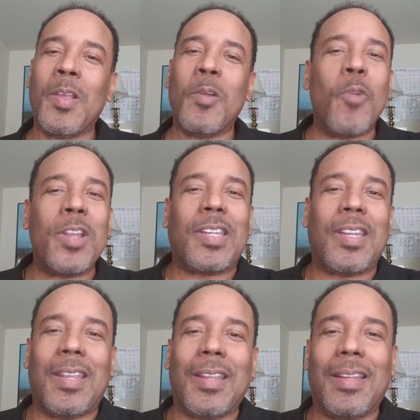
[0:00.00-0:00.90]
Which
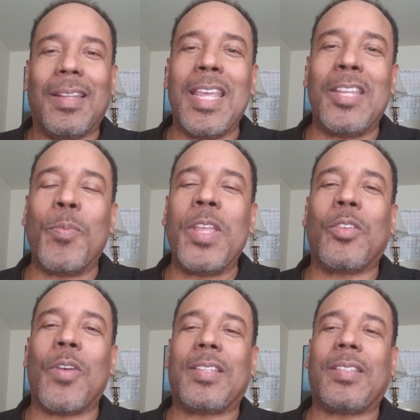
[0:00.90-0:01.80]
leads me
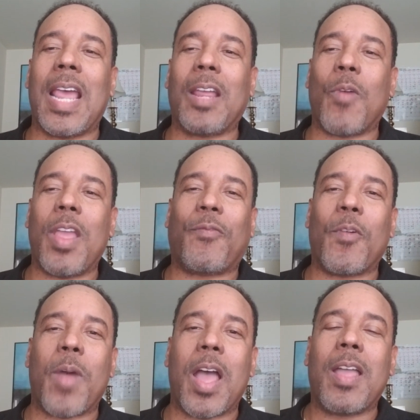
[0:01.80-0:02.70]
to a segue
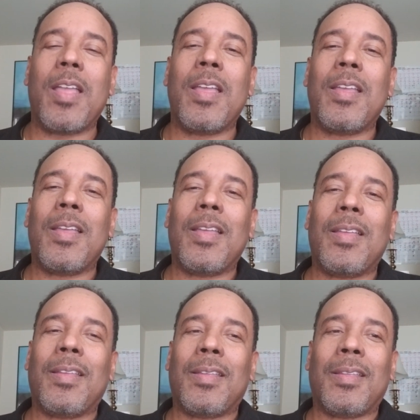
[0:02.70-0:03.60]
for my
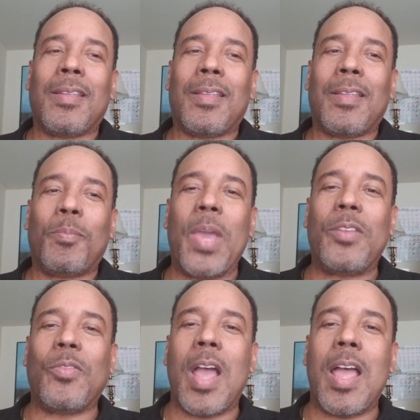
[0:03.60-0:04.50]

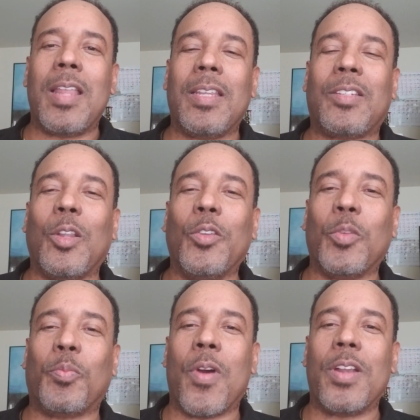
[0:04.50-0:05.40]
Patreon
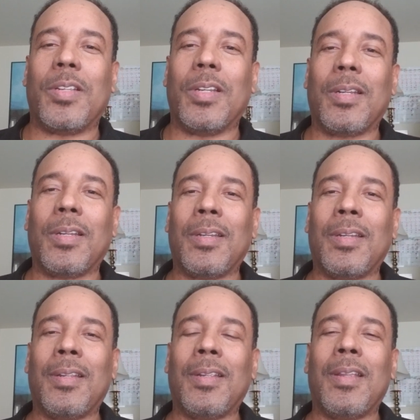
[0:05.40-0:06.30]
exclusive portion.
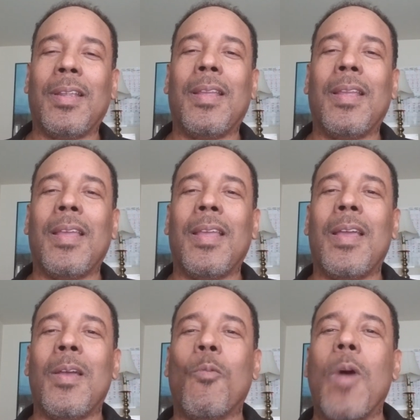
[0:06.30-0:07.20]

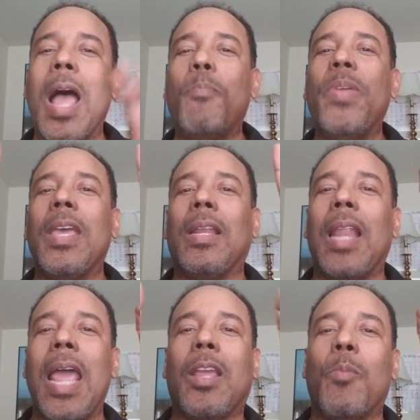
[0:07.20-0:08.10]
Why being
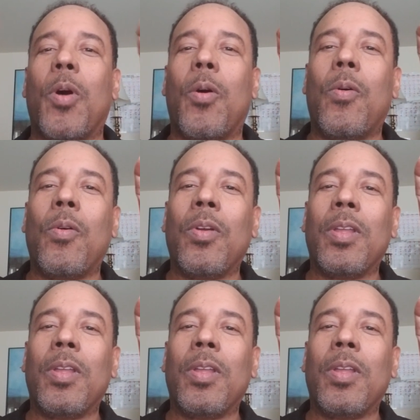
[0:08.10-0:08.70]
likable